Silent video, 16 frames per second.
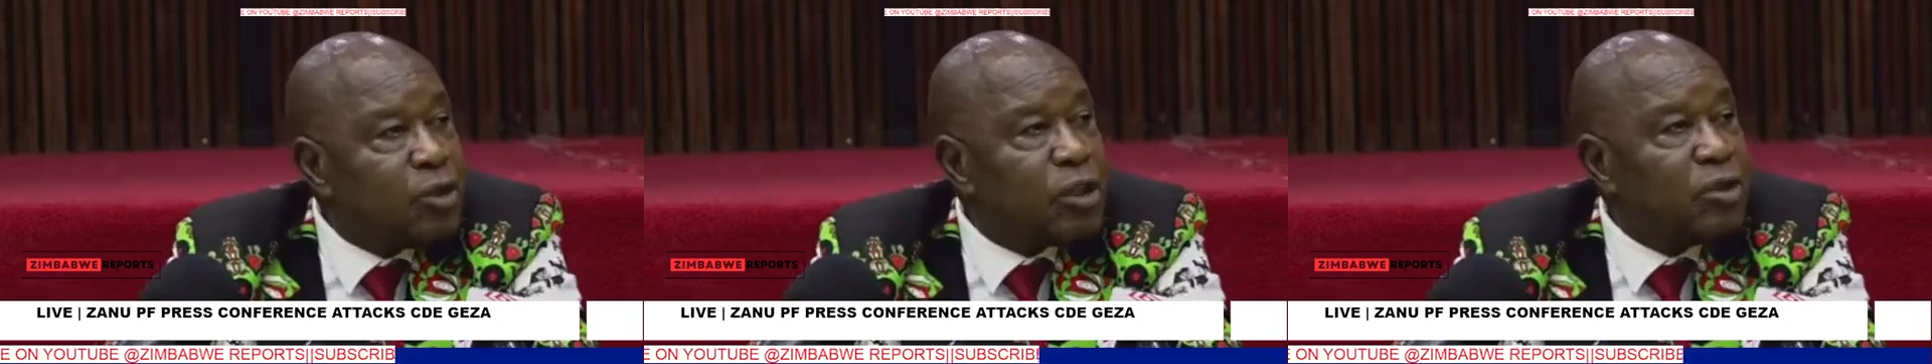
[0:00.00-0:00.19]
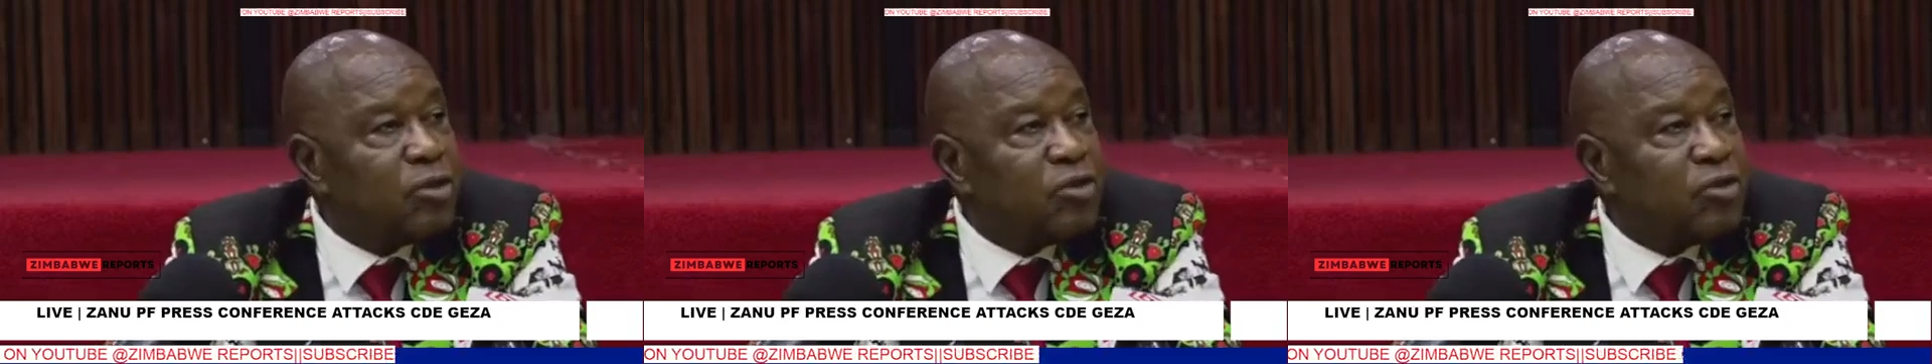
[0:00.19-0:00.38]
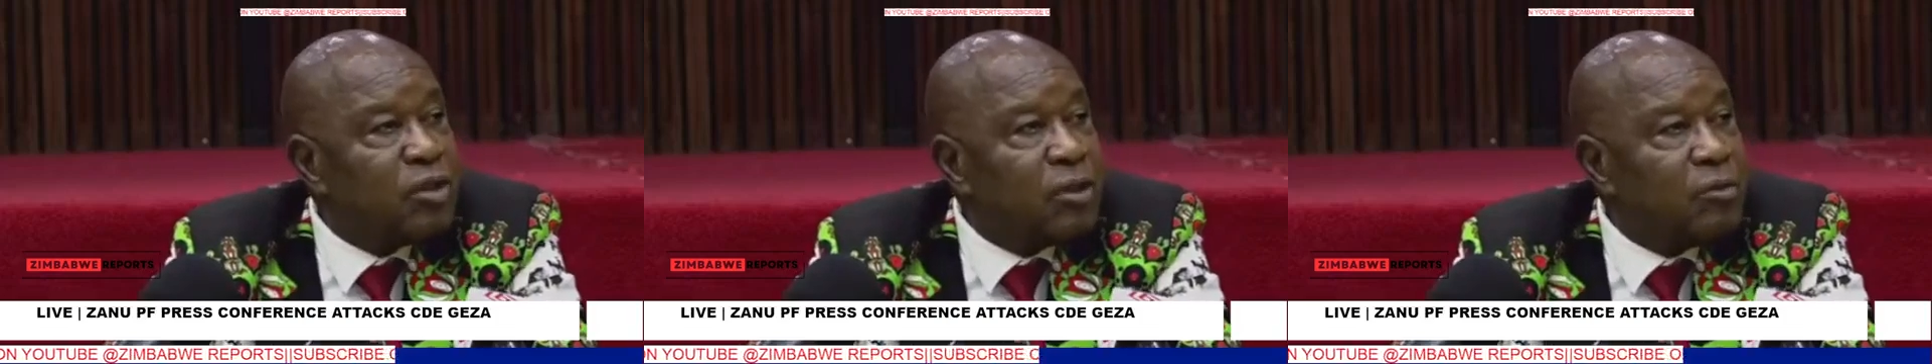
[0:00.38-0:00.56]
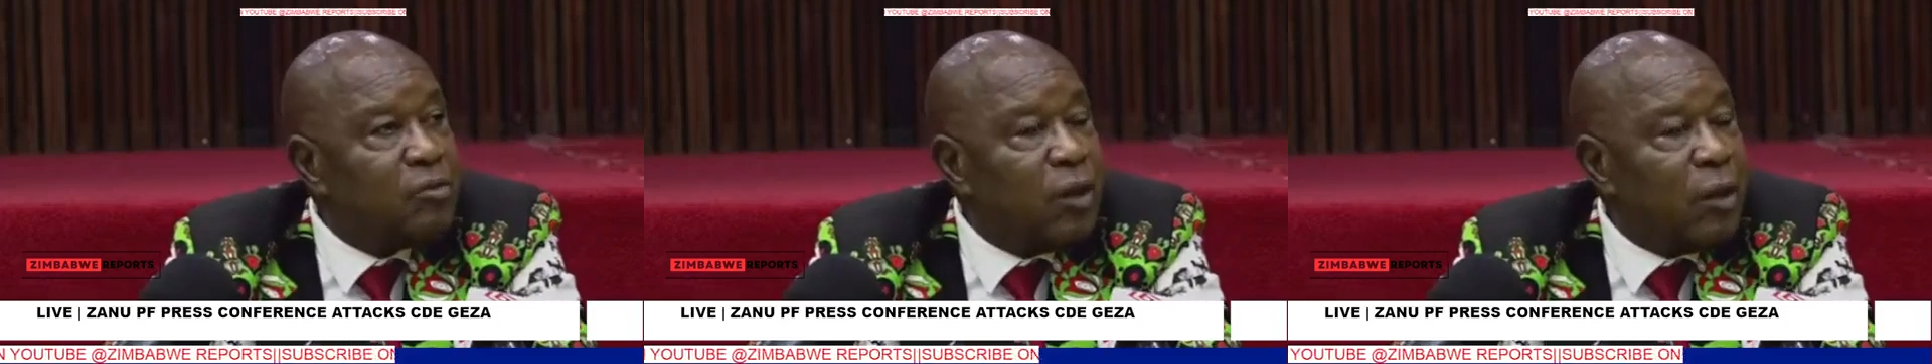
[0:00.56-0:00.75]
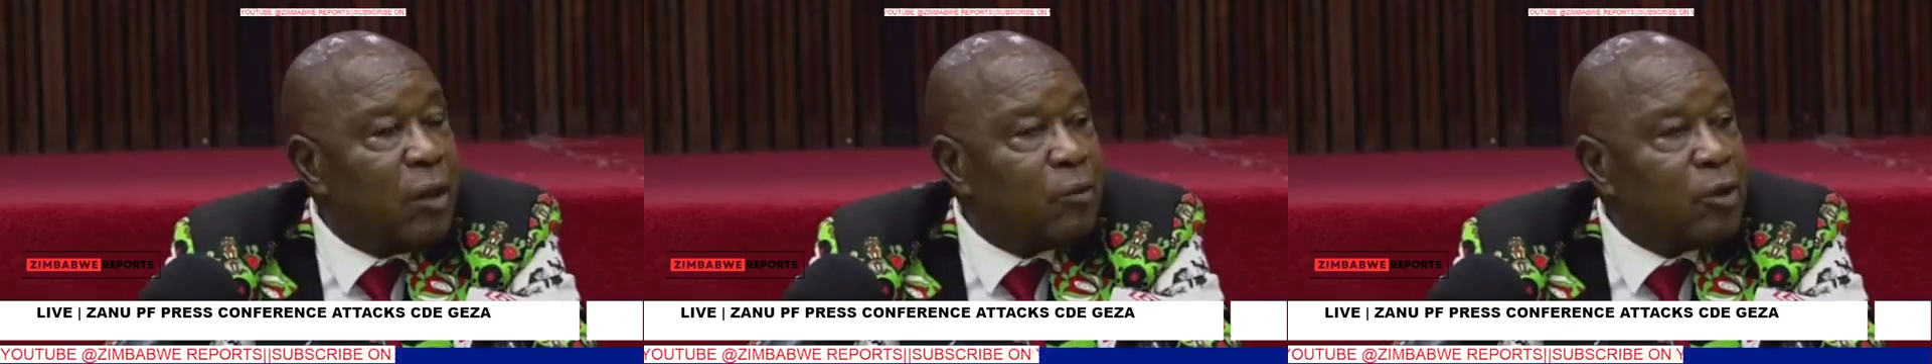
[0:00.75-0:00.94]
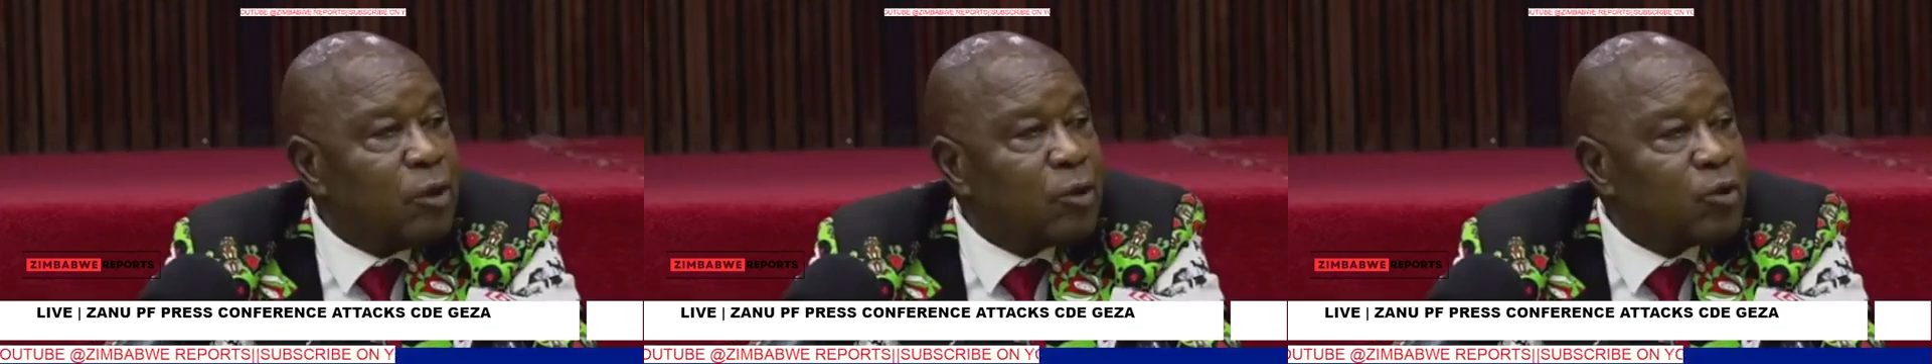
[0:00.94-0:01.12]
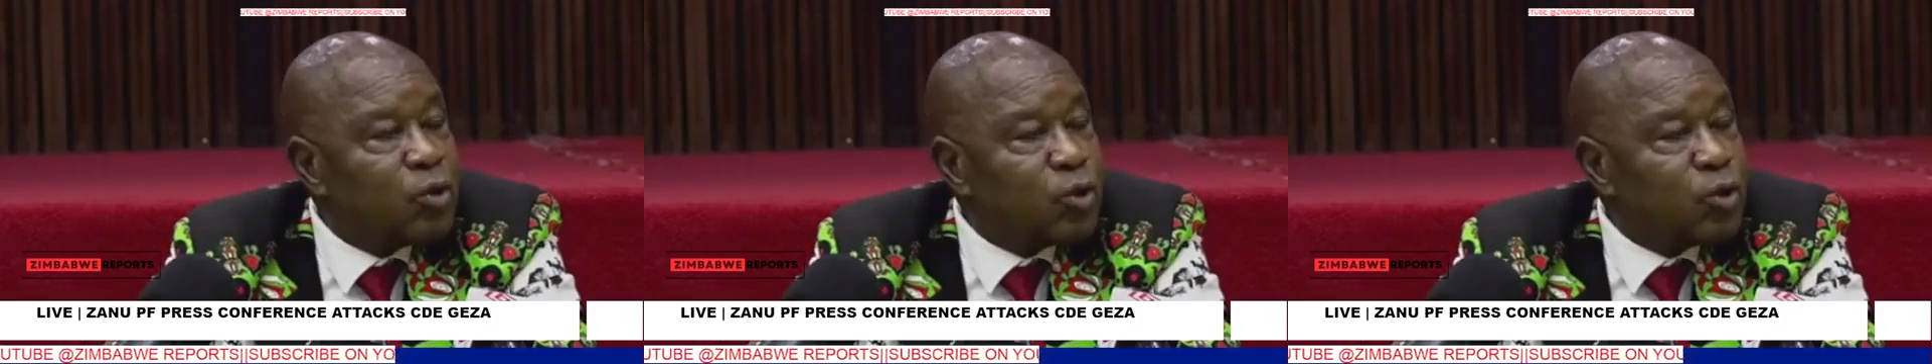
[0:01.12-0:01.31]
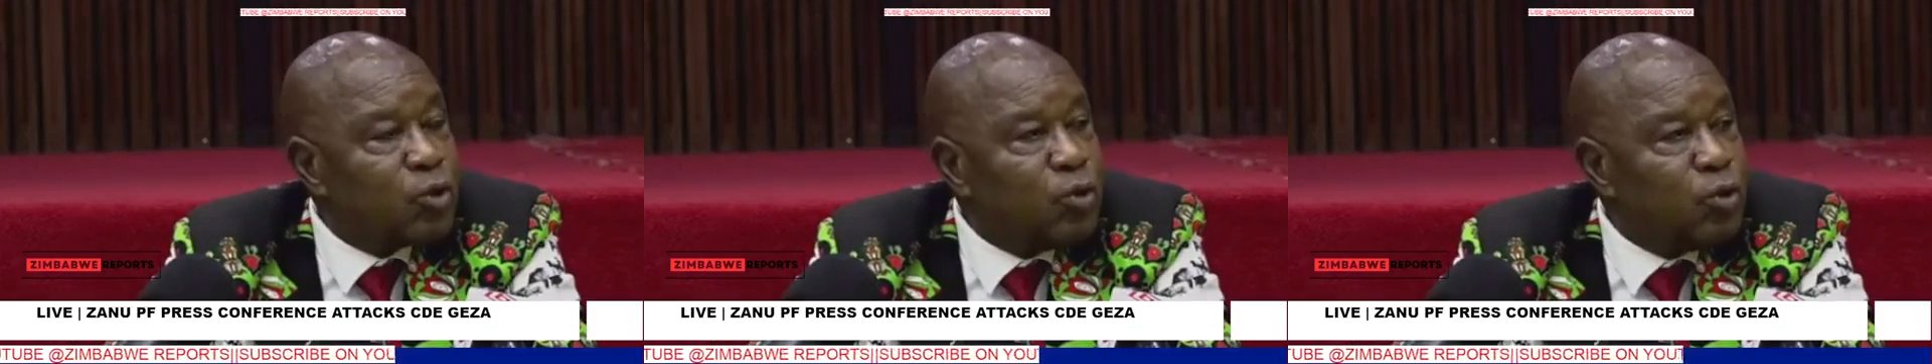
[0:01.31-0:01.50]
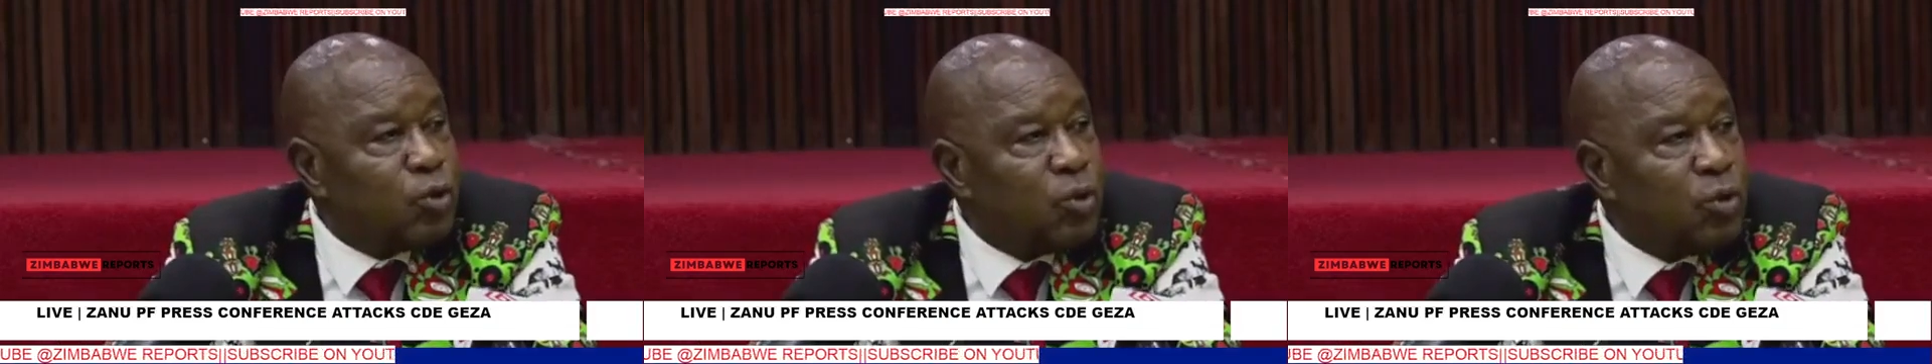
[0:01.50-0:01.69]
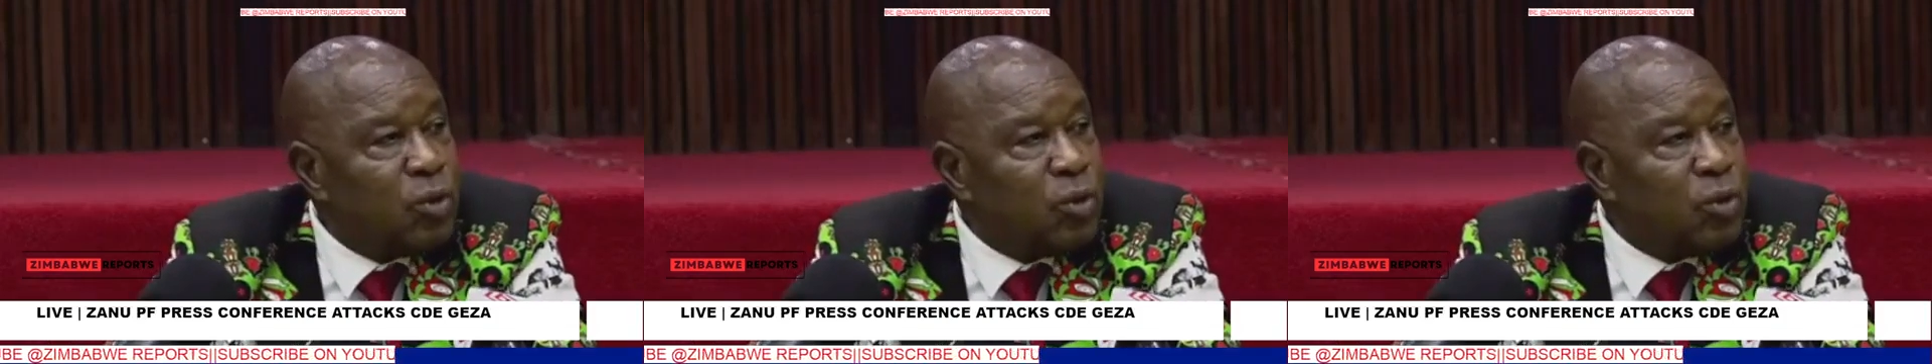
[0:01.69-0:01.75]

children who are going to school,